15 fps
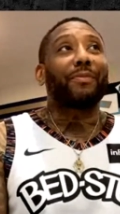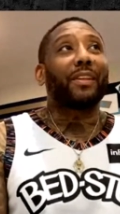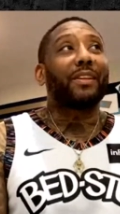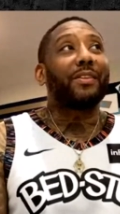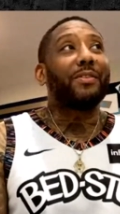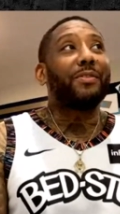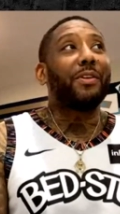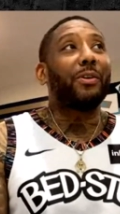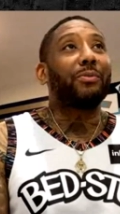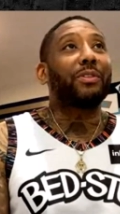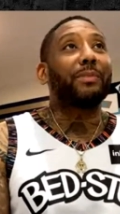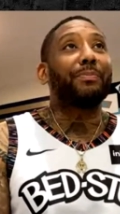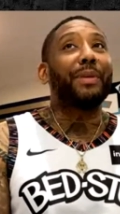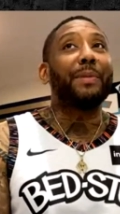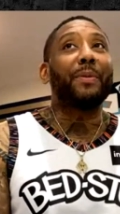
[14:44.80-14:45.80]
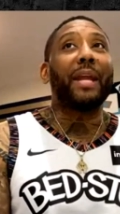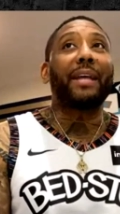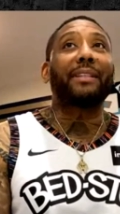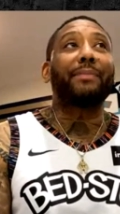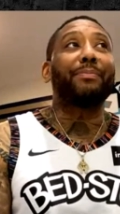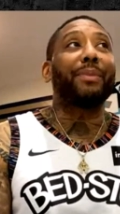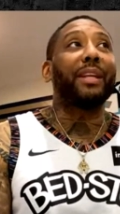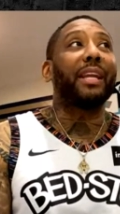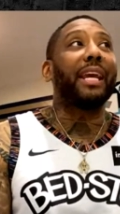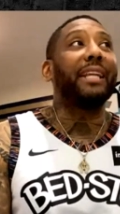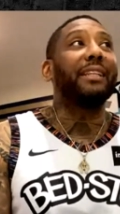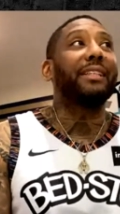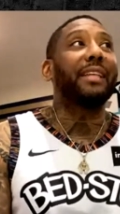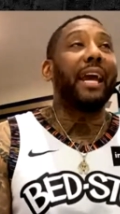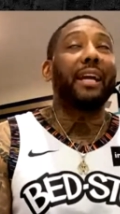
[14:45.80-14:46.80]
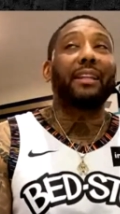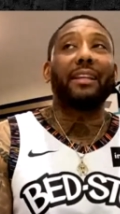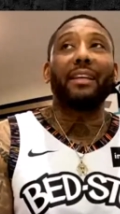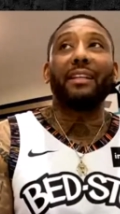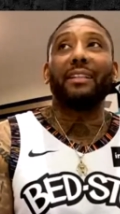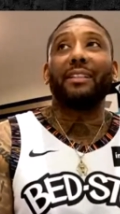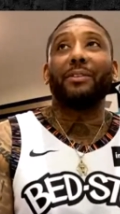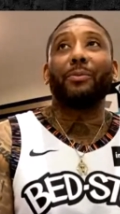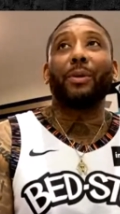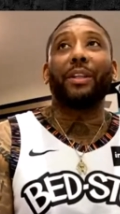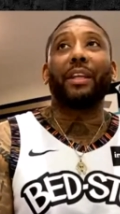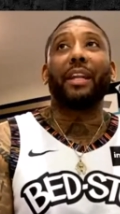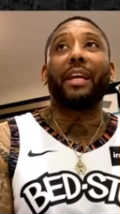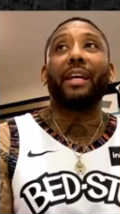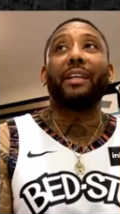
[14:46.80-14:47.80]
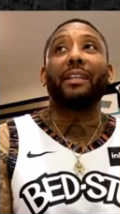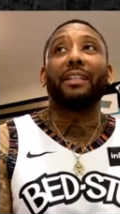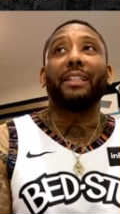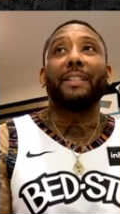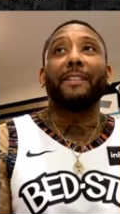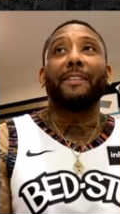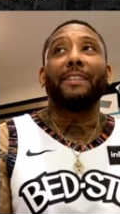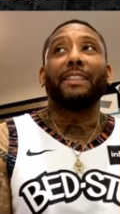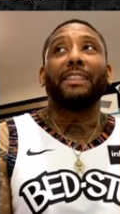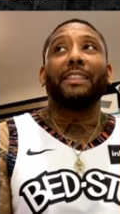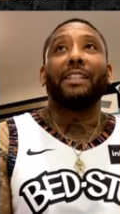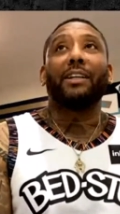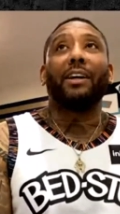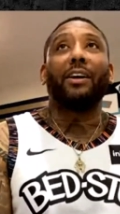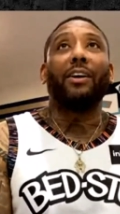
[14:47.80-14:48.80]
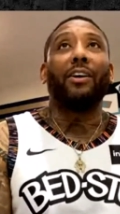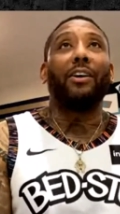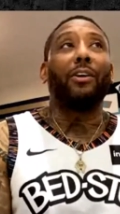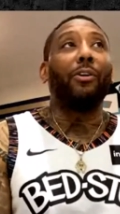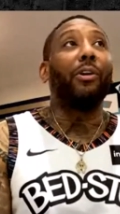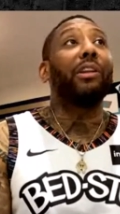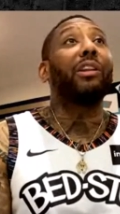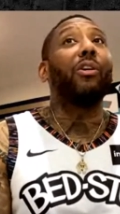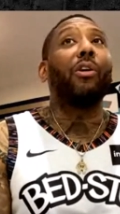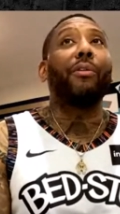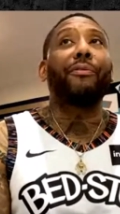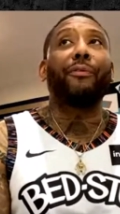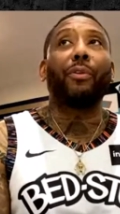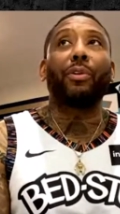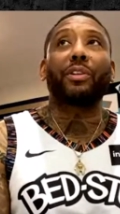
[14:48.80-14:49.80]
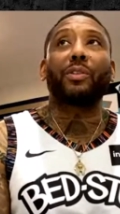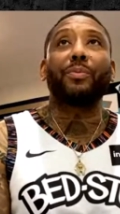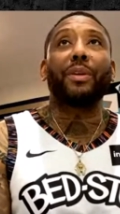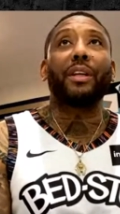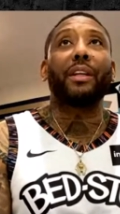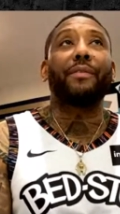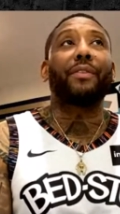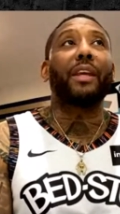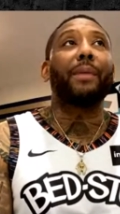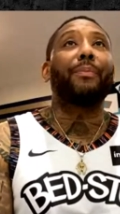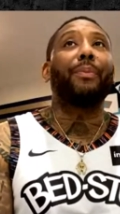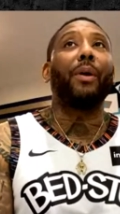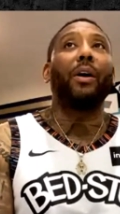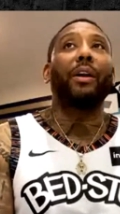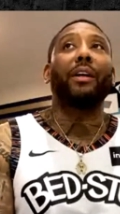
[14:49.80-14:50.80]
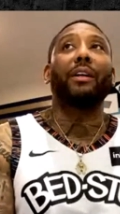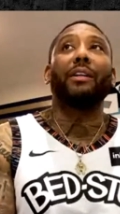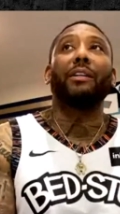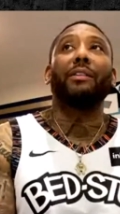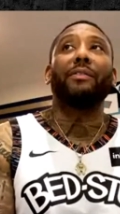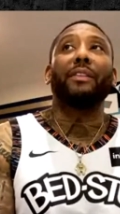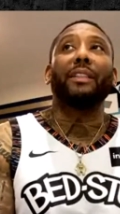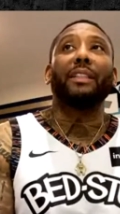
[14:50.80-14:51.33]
you know, some people that's been injected, whether they're uh, on law enforcement, if they're part of